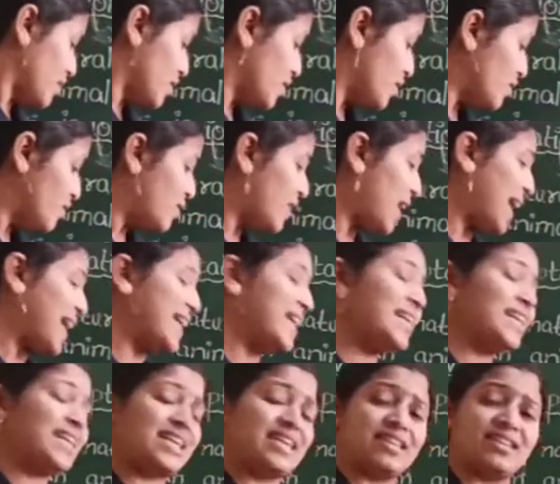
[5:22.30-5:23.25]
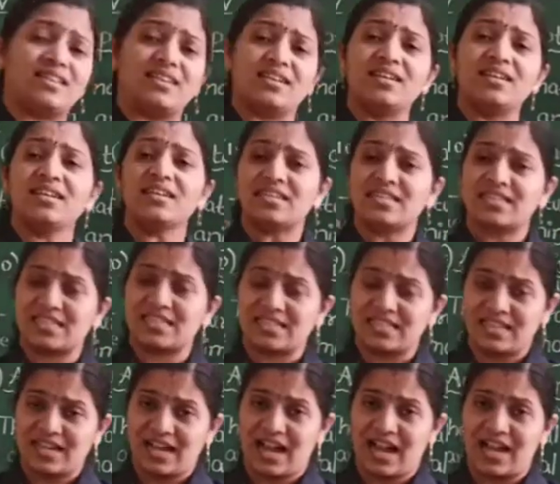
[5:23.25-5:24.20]
flying in the
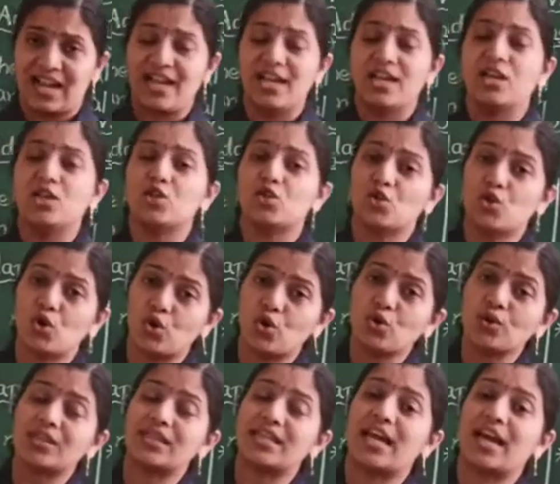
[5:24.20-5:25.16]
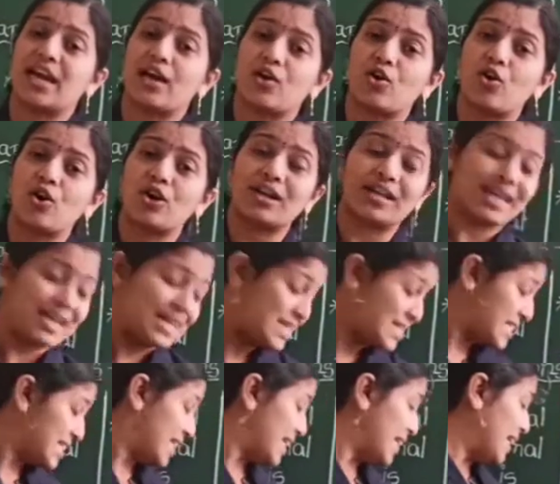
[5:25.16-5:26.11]
sky. So they are called
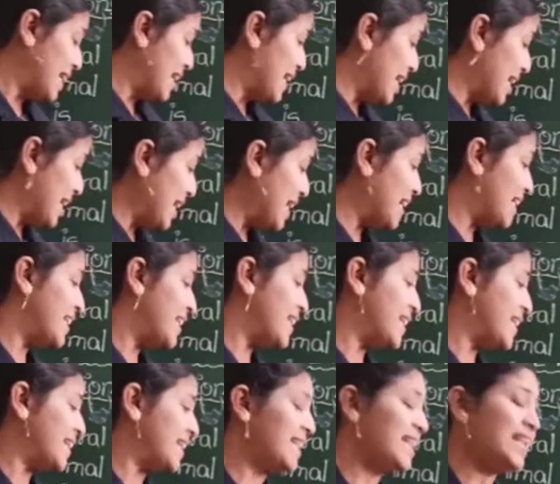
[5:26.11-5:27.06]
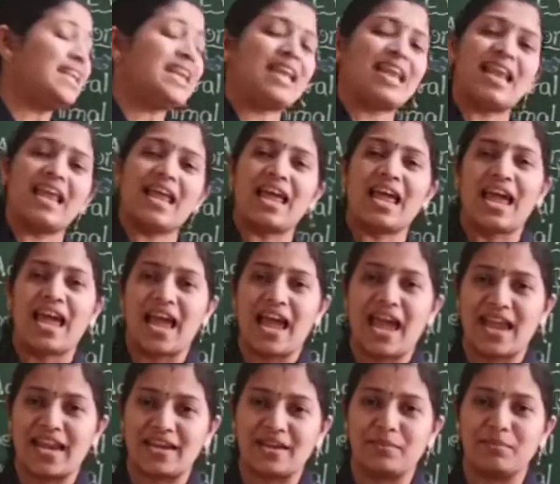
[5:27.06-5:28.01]
as aerial
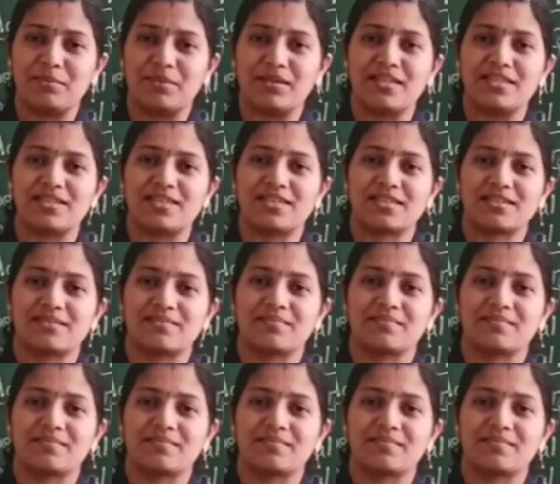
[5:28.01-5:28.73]
animals.